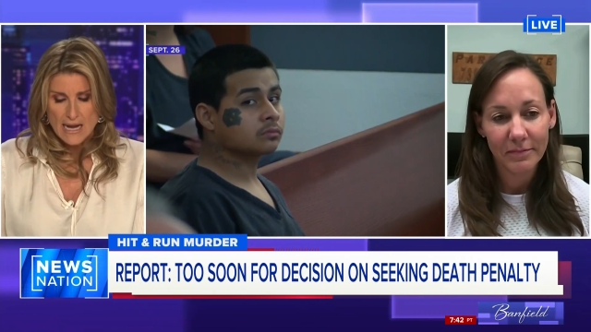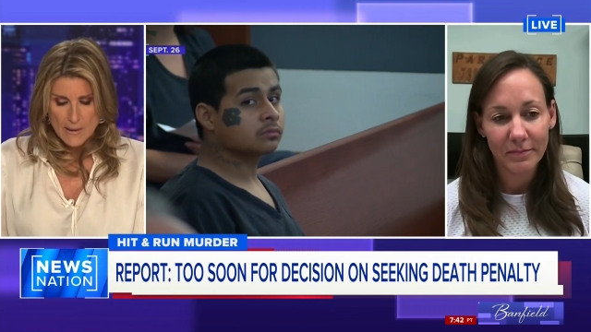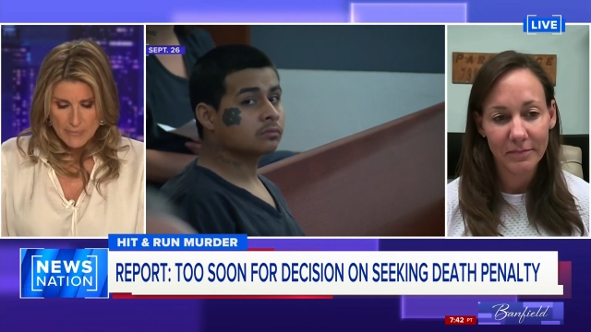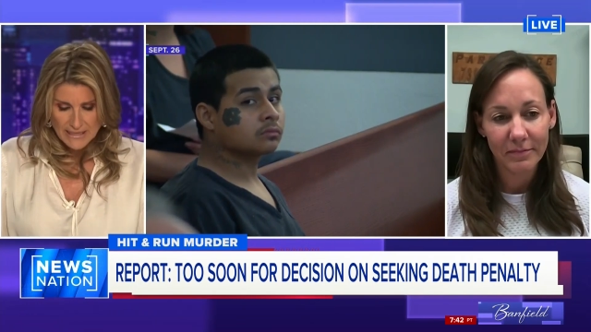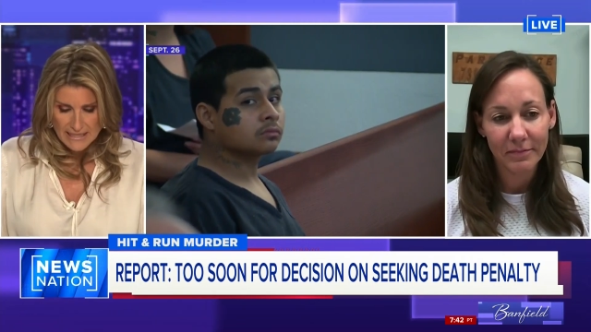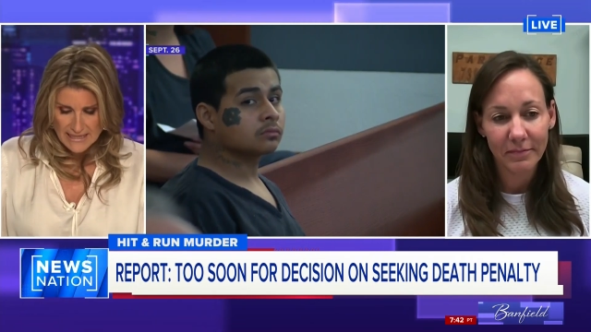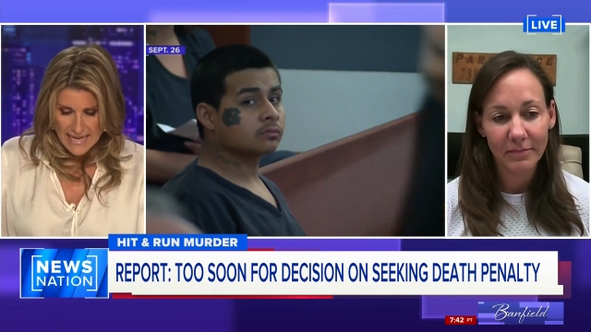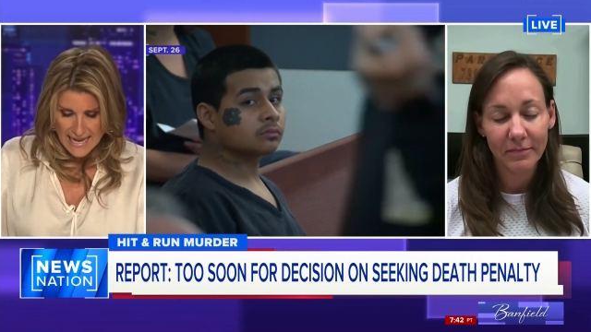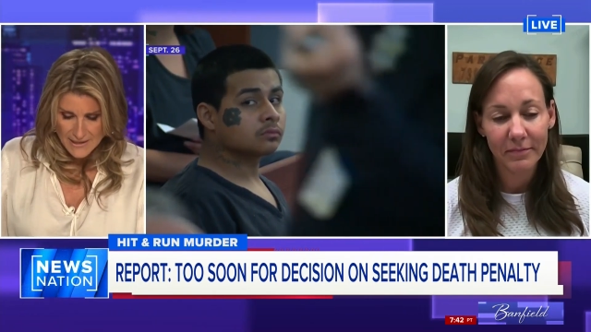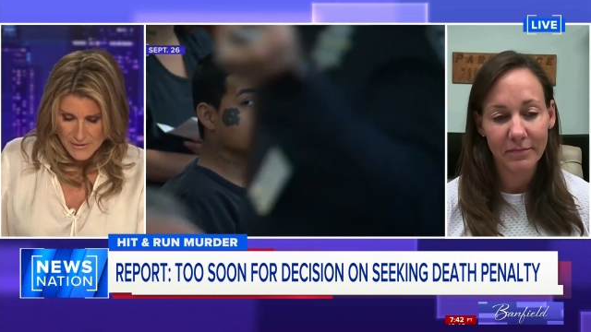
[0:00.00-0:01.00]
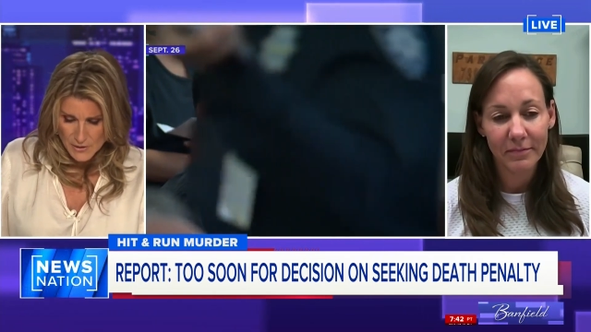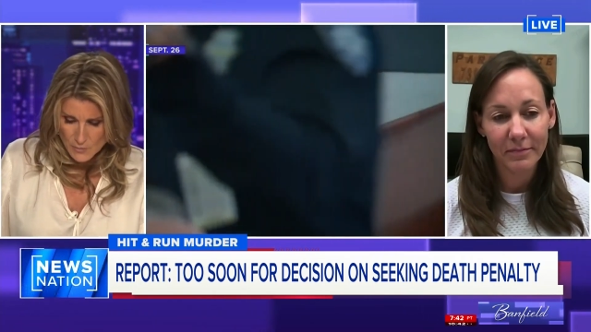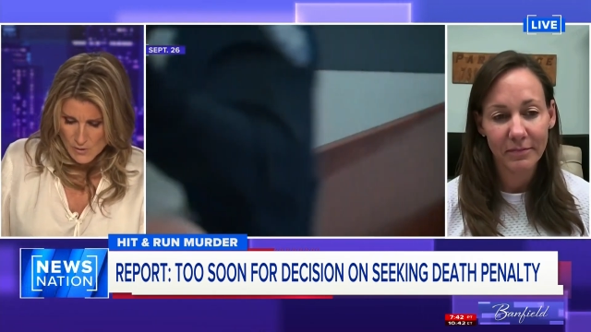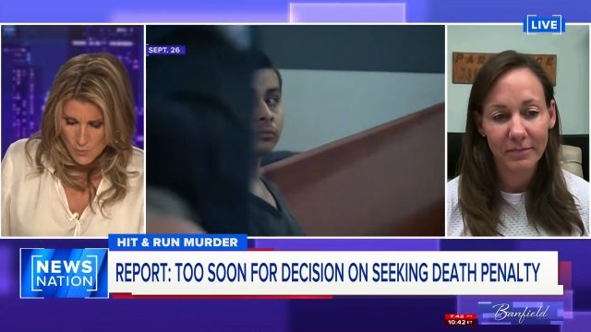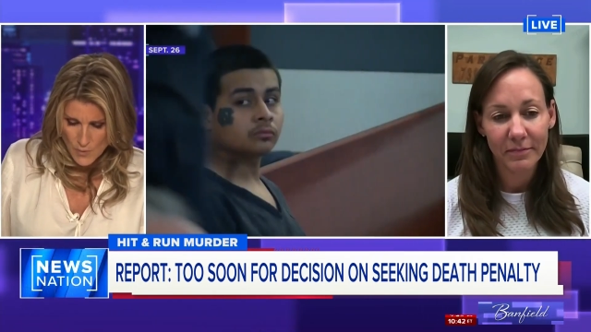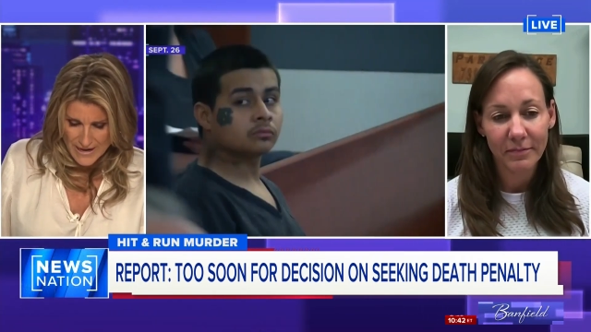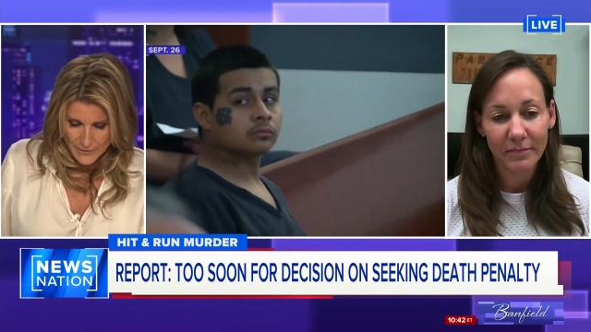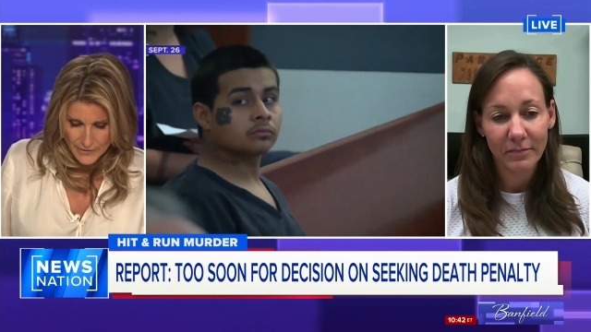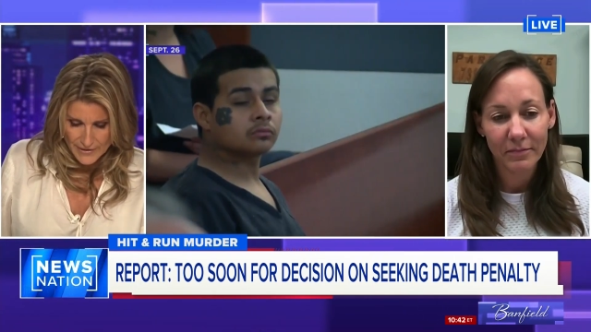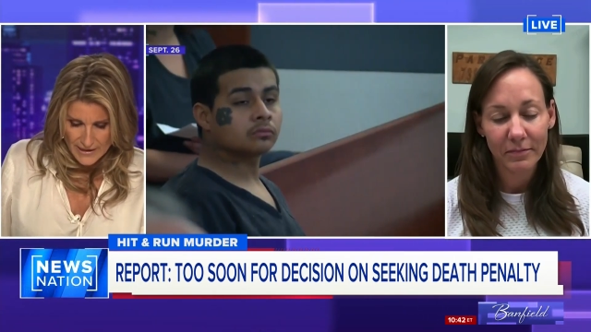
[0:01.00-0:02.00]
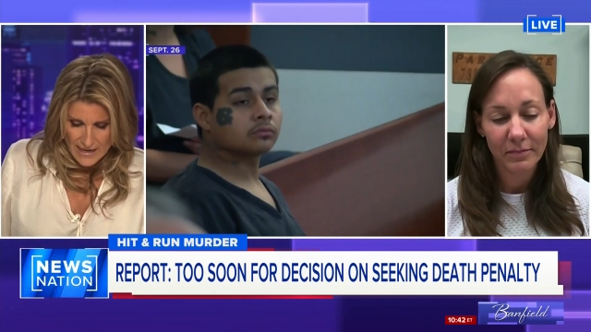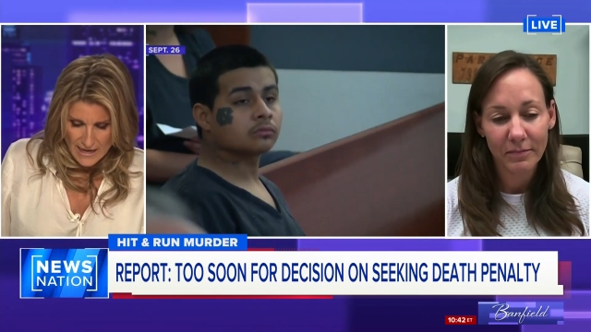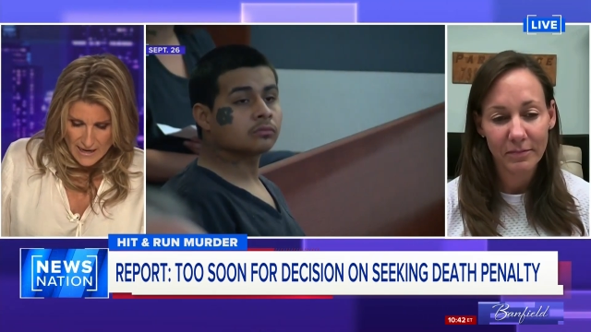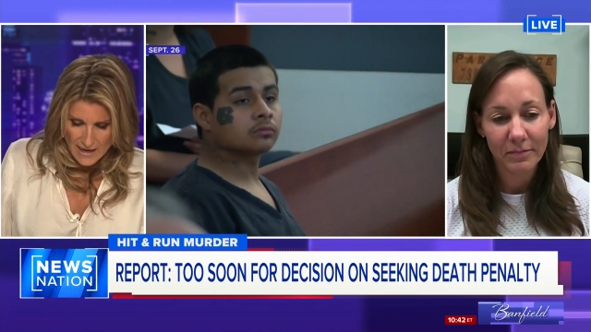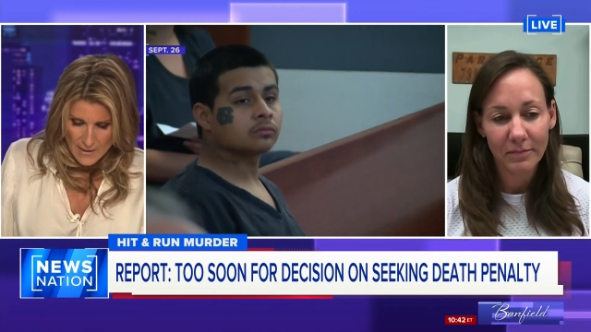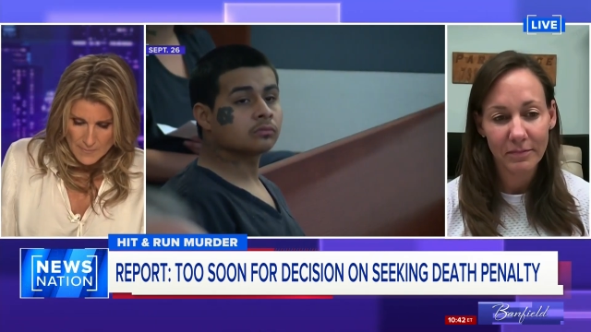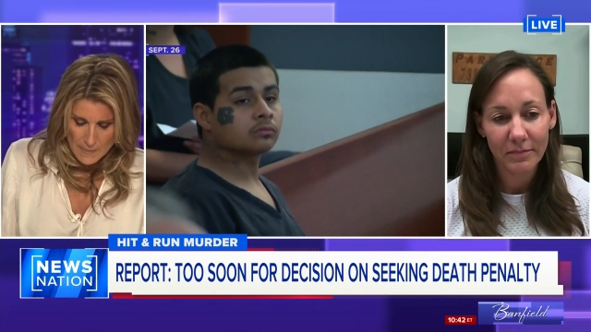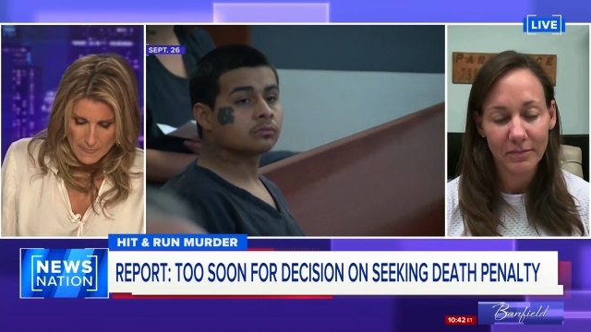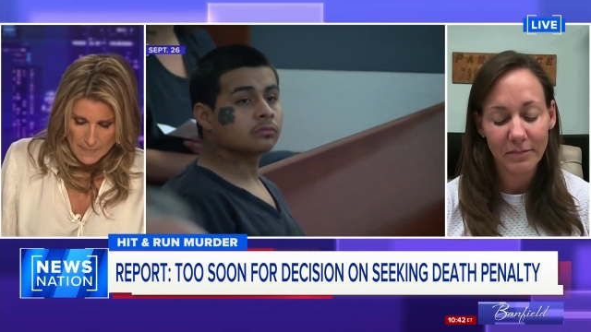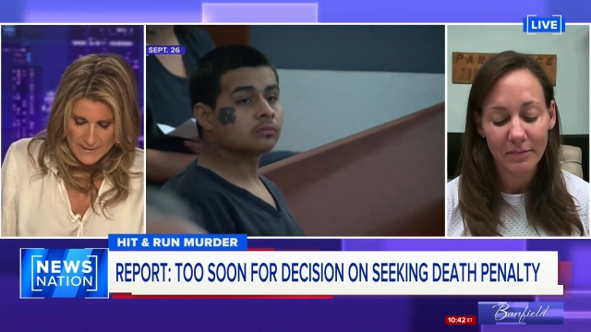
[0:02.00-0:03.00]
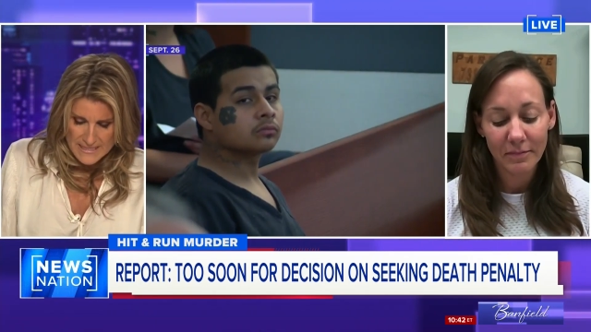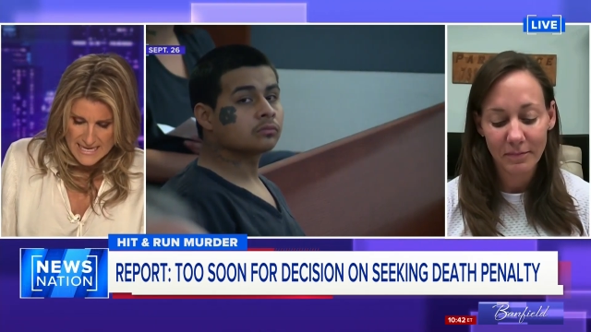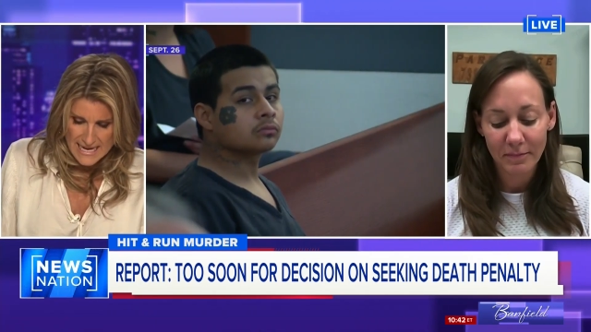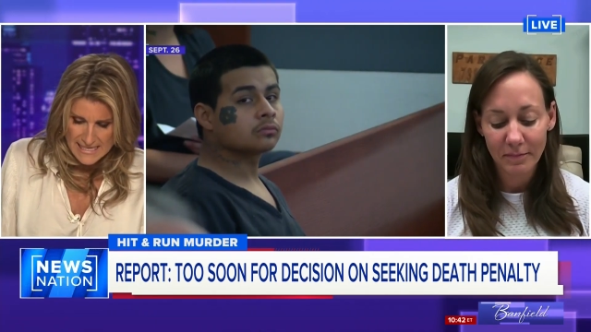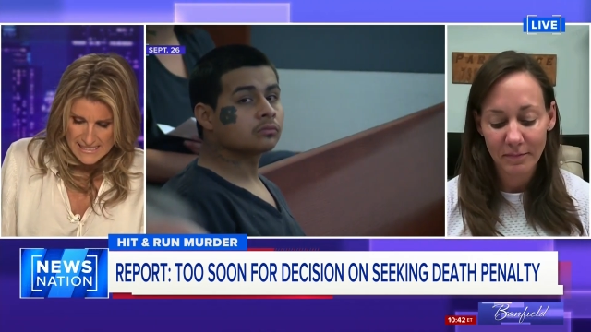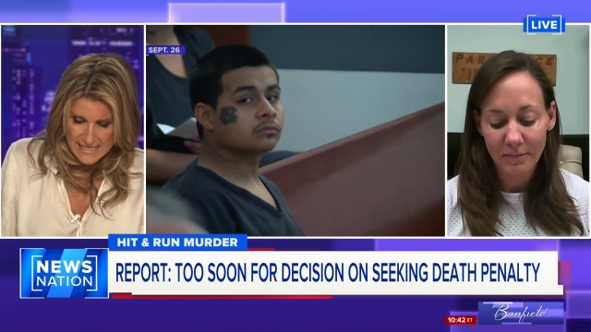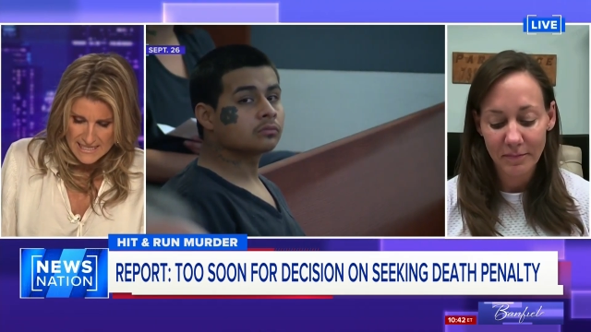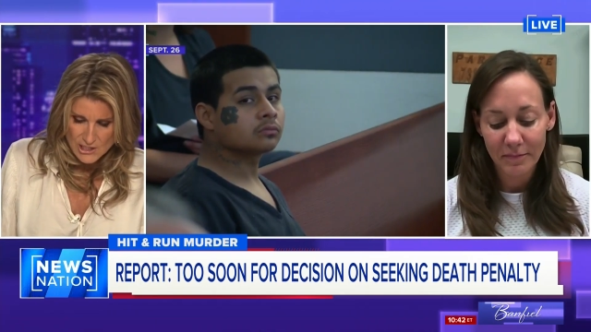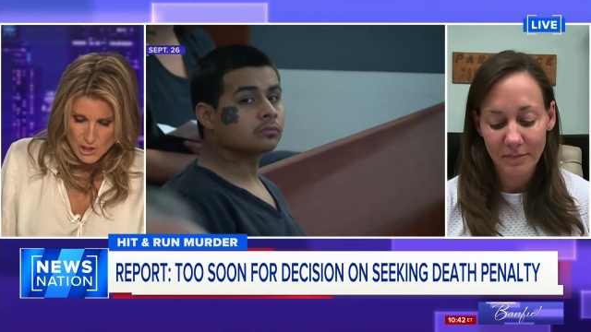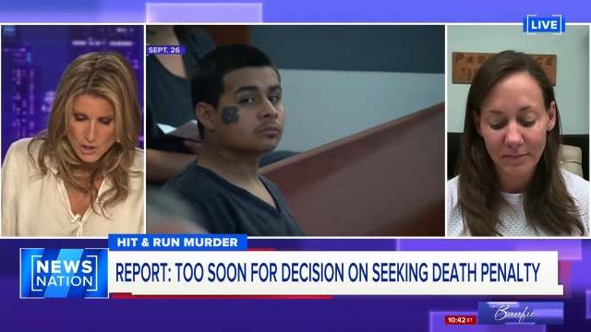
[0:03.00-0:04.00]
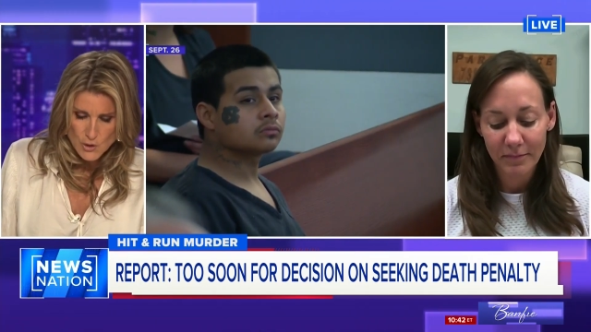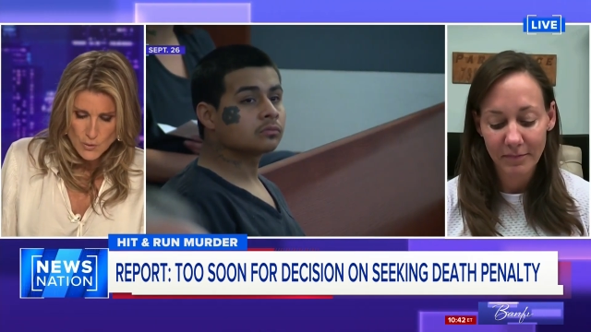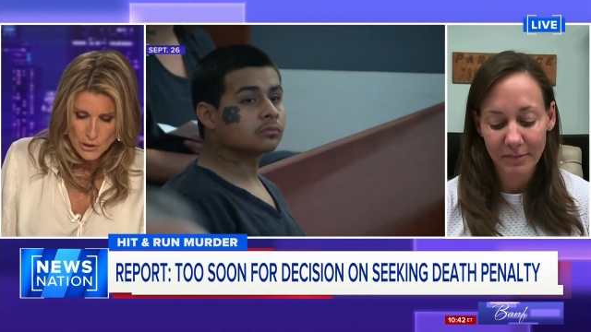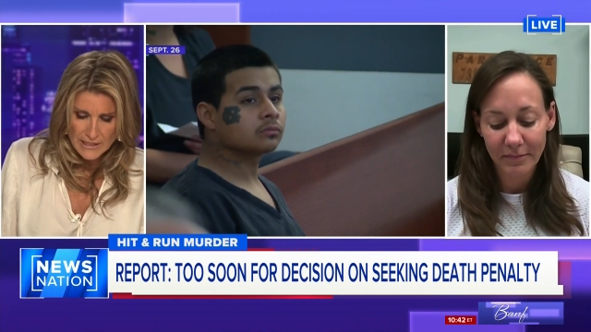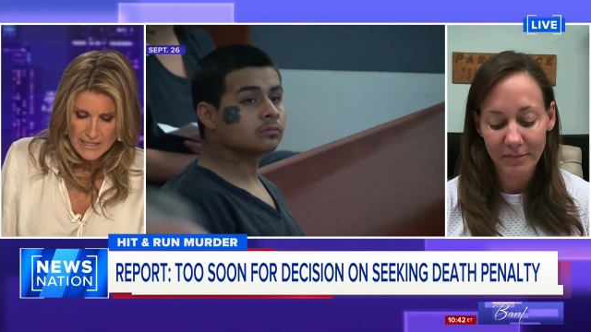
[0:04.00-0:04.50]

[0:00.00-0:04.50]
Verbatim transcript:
Speaker 1: But the answer was weird. Um, the DA said it's too early